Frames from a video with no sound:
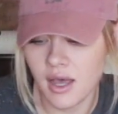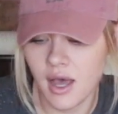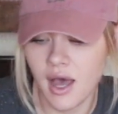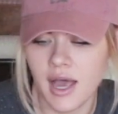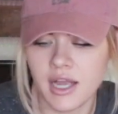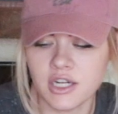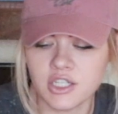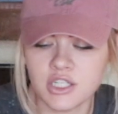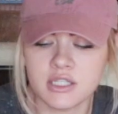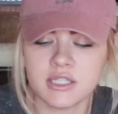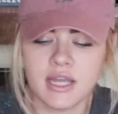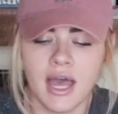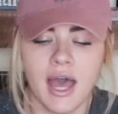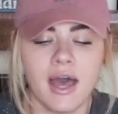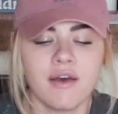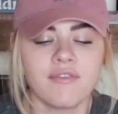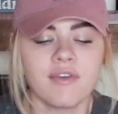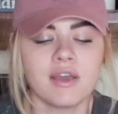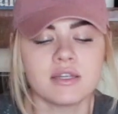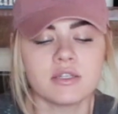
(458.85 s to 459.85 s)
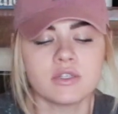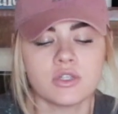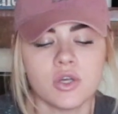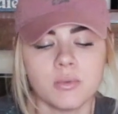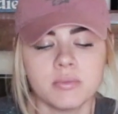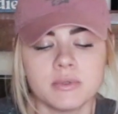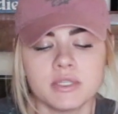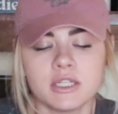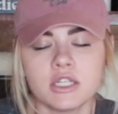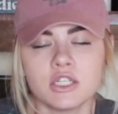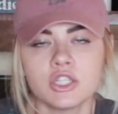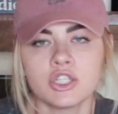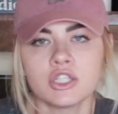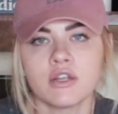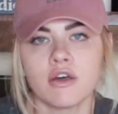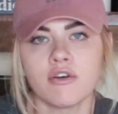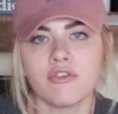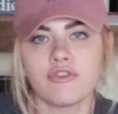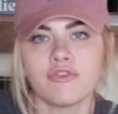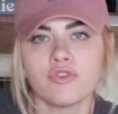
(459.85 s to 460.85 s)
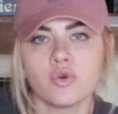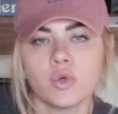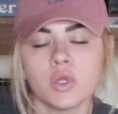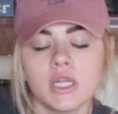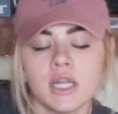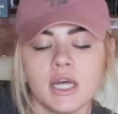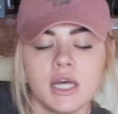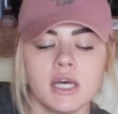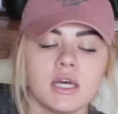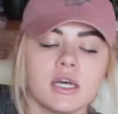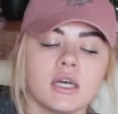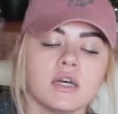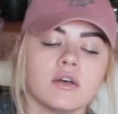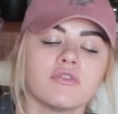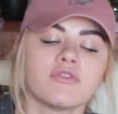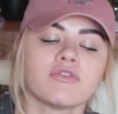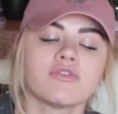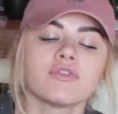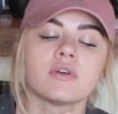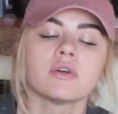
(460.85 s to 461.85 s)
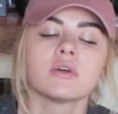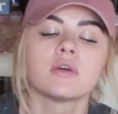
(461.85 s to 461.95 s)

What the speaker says: I just have a soap dish full of